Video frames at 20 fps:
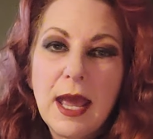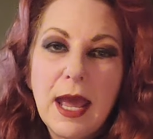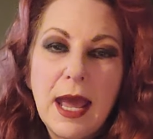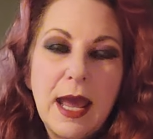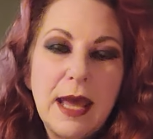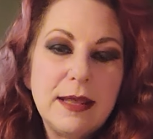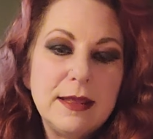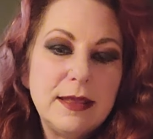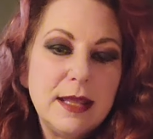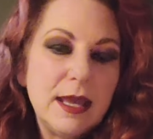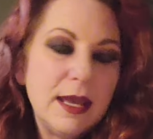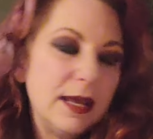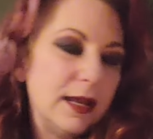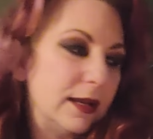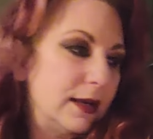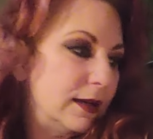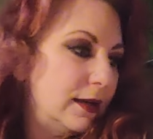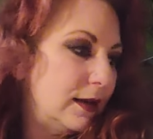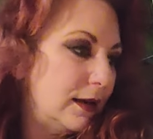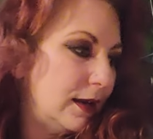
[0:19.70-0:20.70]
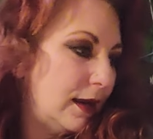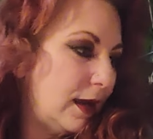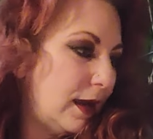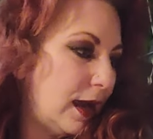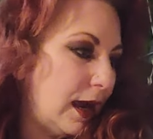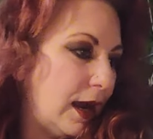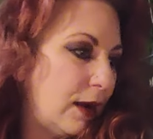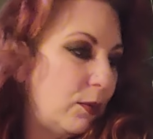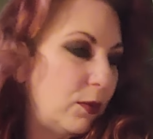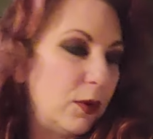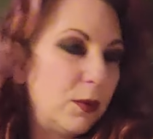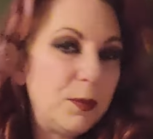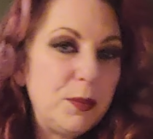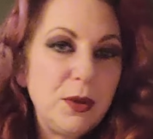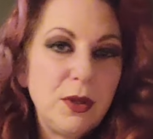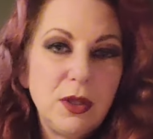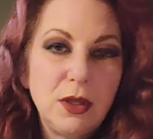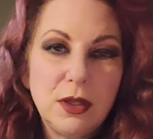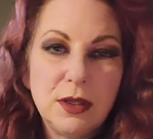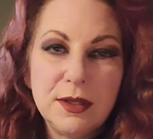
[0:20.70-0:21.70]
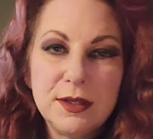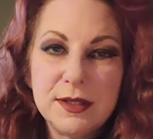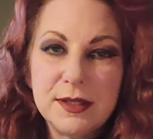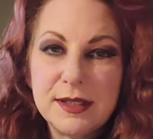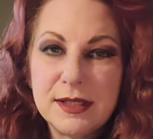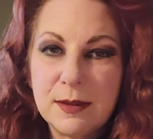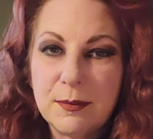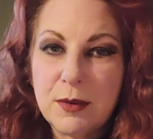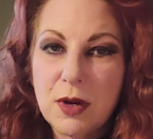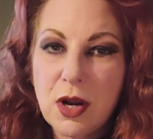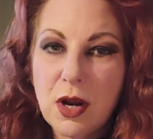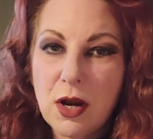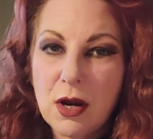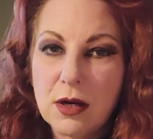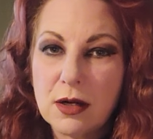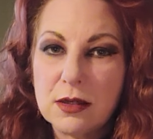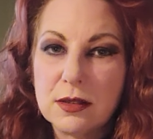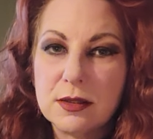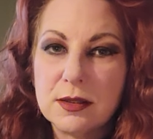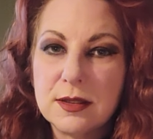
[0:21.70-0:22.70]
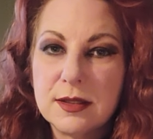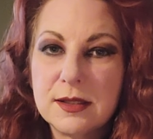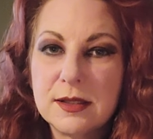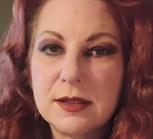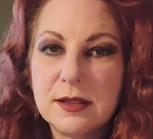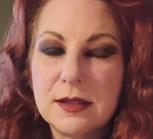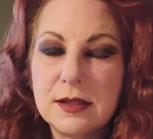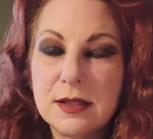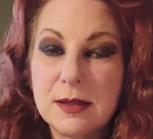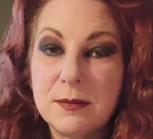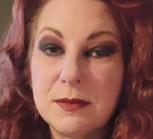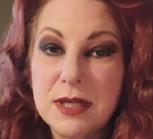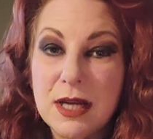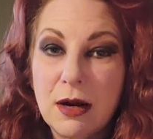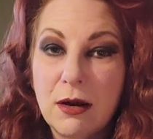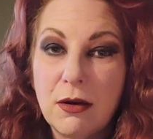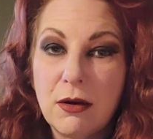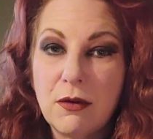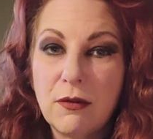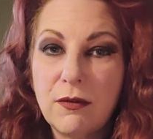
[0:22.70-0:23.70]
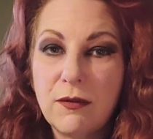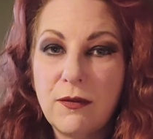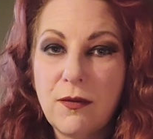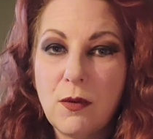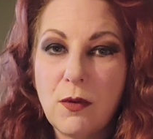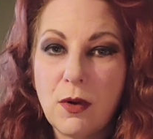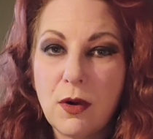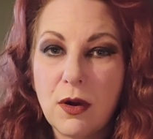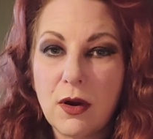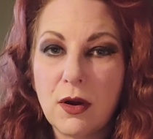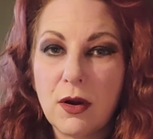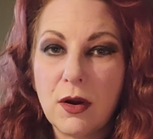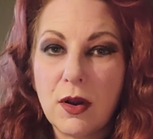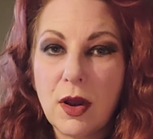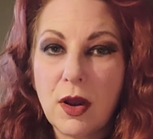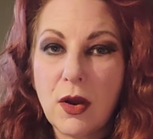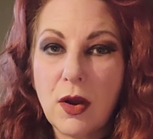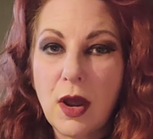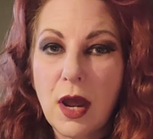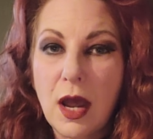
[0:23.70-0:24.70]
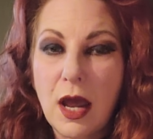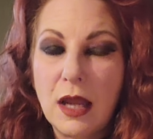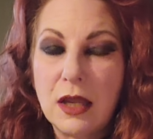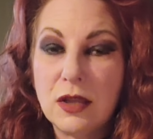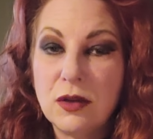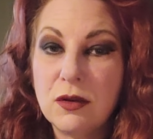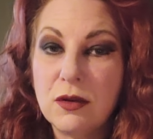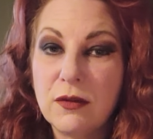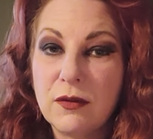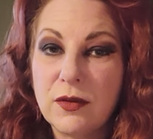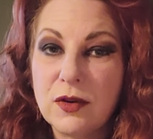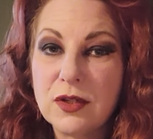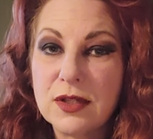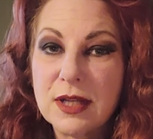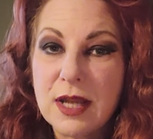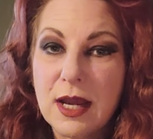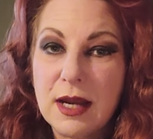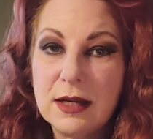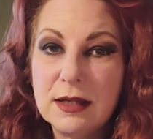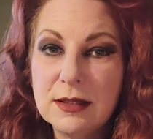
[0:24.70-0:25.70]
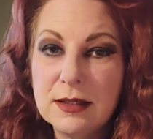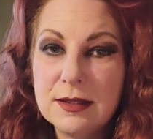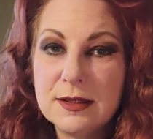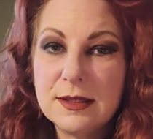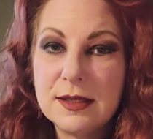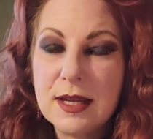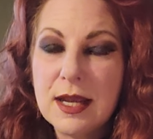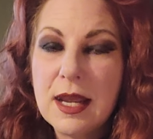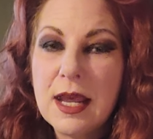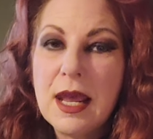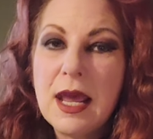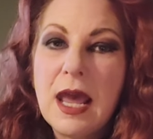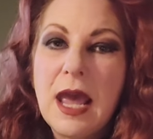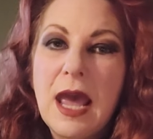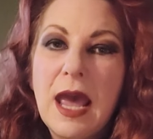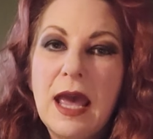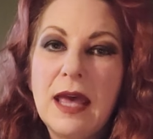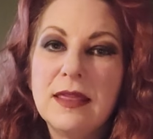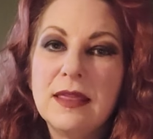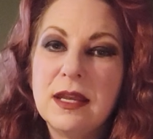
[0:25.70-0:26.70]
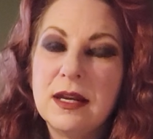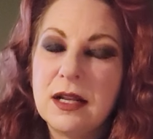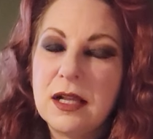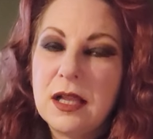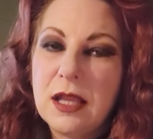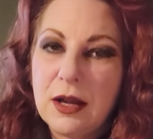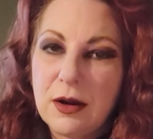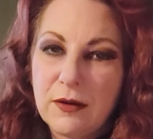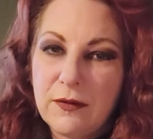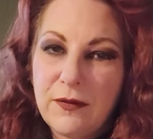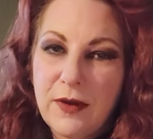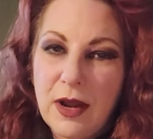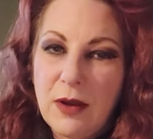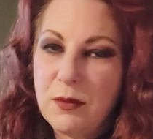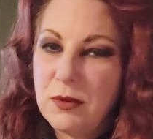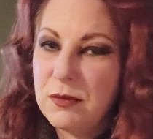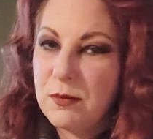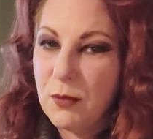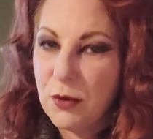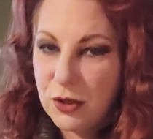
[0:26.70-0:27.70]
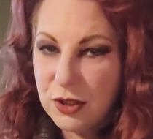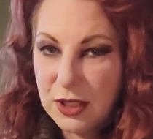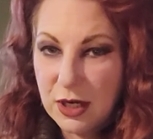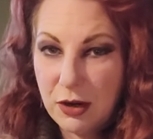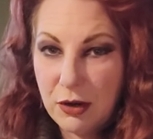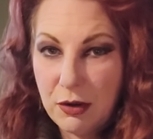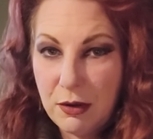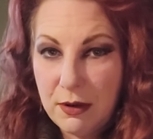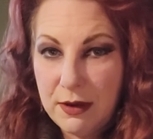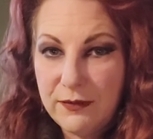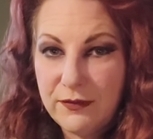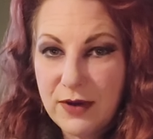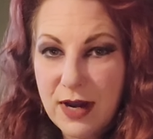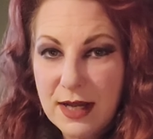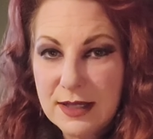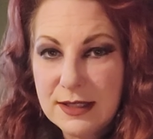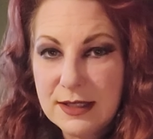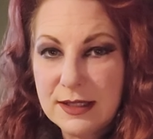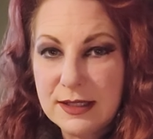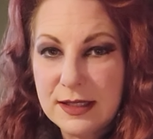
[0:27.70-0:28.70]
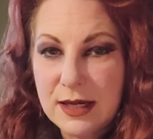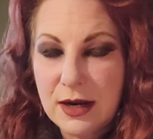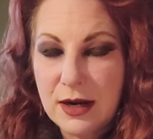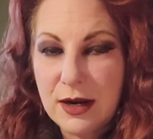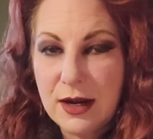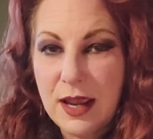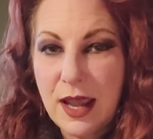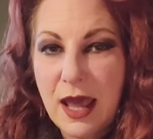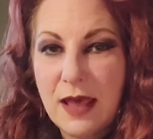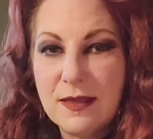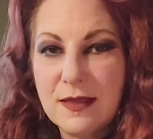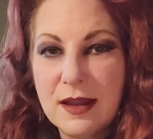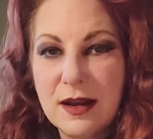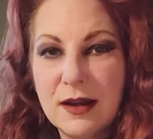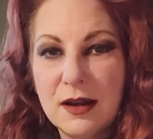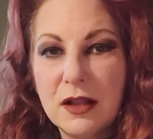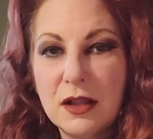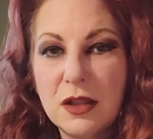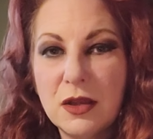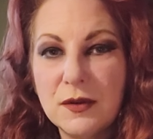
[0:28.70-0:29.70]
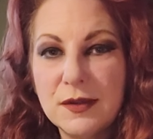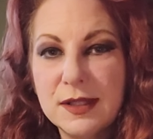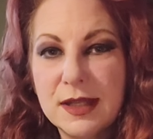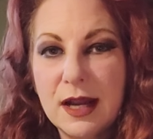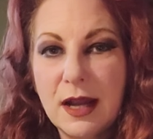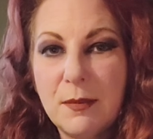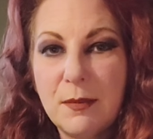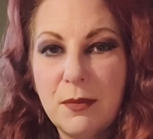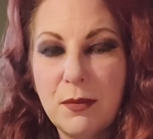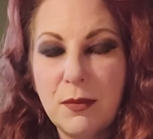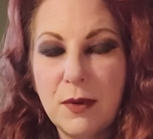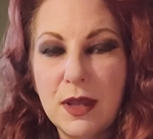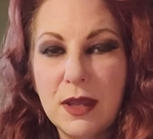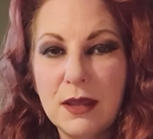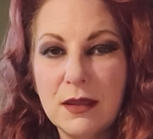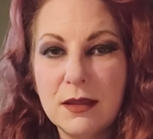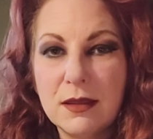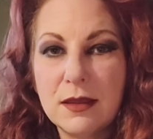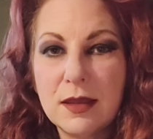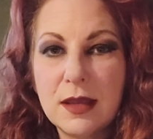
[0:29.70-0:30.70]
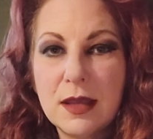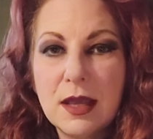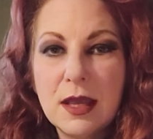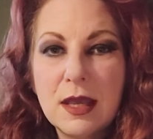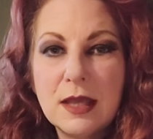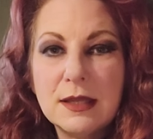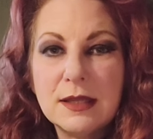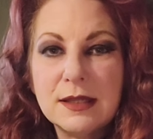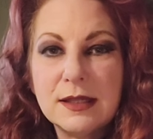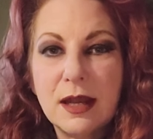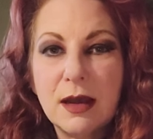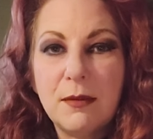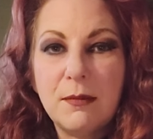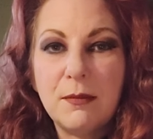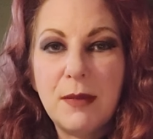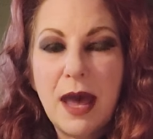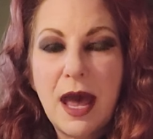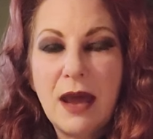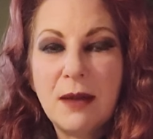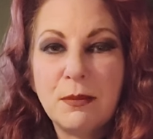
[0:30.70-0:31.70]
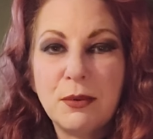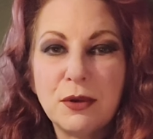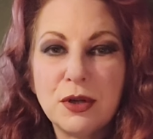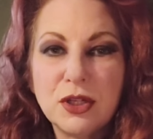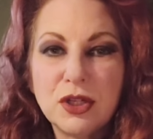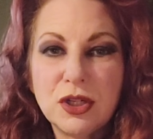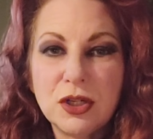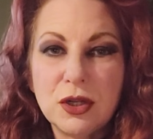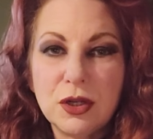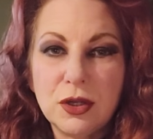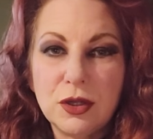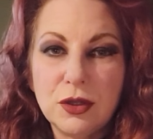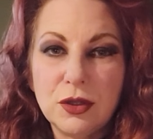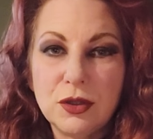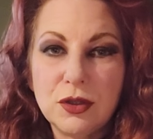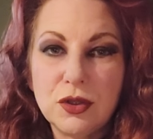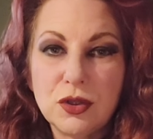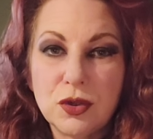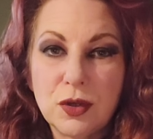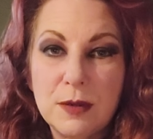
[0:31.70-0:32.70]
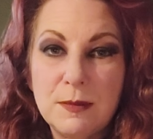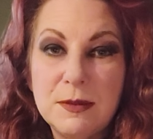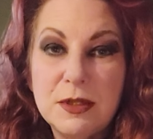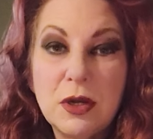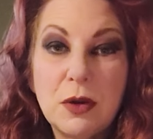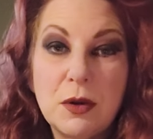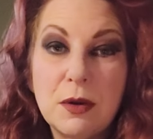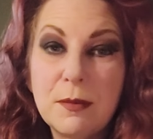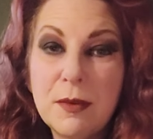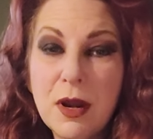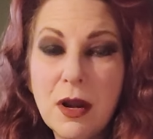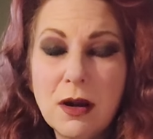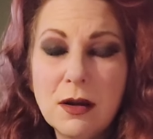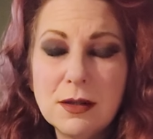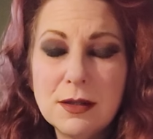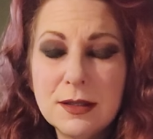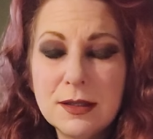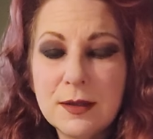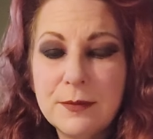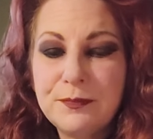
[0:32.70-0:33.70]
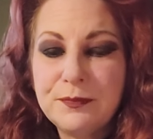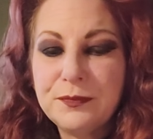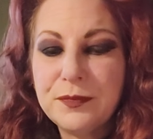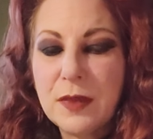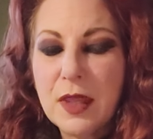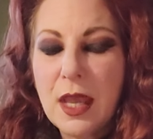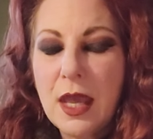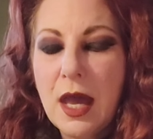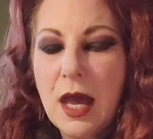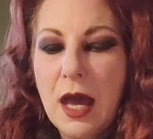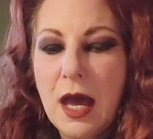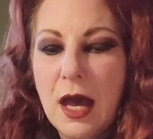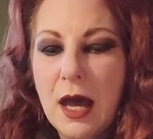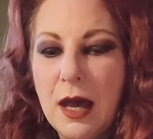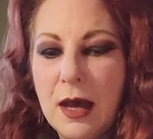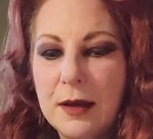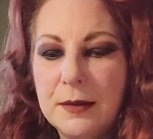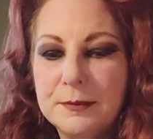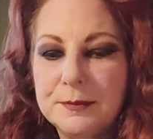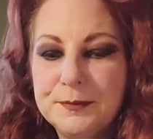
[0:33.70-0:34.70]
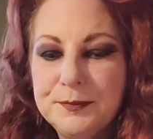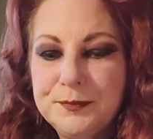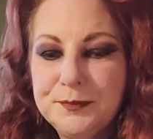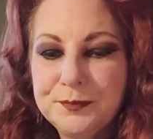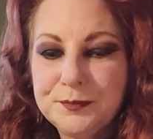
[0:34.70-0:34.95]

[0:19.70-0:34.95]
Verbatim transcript: And then I will pull some cards, some tarot for uh, universe guidance and then clarify with more tarot if necessary and then close it up with some Aboriginal Dream Totem cards. Um,